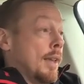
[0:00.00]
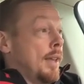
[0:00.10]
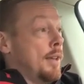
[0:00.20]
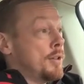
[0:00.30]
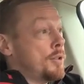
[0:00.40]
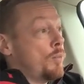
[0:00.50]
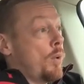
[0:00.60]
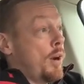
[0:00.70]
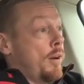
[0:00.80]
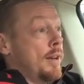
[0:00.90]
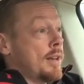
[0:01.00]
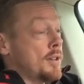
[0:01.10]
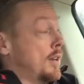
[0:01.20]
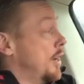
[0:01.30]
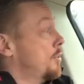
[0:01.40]
is where it
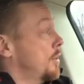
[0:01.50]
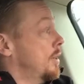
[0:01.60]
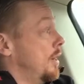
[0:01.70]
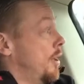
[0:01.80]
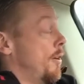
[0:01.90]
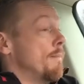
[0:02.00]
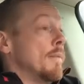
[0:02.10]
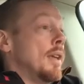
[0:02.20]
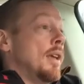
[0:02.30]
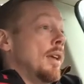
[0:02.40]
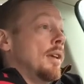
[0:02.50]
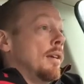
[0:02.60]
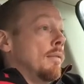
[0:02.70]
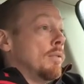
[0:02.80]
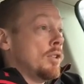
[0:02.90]
does get interesting, though.
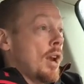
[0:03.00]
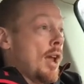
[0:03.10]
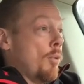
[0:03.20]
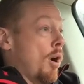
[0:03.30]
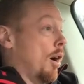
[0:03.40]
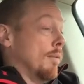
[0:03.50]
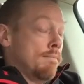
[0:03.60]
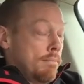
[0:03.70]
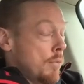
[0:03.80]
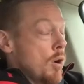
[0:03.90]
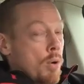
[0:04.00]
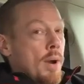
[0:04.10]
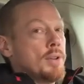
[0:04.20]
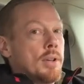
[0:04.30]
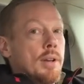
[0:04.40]
The Jaguar, no
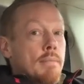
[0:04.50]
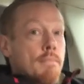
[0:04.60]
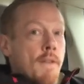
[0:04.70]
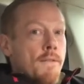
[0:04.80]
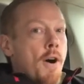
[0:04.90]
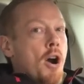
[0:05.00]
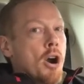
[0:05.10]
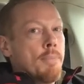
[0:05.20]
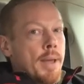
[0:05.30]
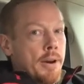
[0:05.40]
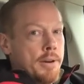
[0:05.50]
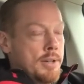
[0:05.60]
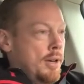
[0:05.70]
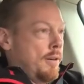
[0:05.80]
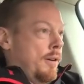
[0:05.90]
question, far better
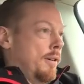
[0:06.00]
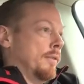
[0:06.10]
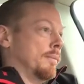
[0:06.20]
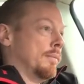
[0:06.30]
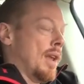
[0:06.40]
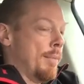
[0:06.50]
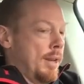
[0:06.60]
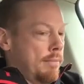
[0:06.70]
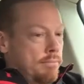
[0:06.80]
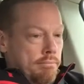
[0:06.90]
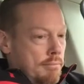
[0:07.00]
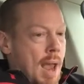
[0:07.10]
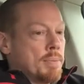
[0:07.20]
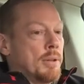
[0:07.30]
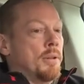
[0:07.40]
interior. I mean,
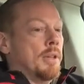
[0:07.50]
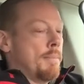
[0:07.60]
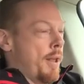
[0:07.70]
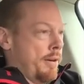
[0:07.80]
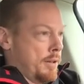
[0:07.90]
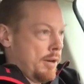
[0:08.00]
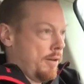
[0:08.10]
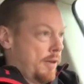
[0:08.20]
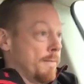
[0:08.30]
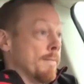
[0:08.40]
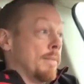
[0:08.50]
absolutely better interior.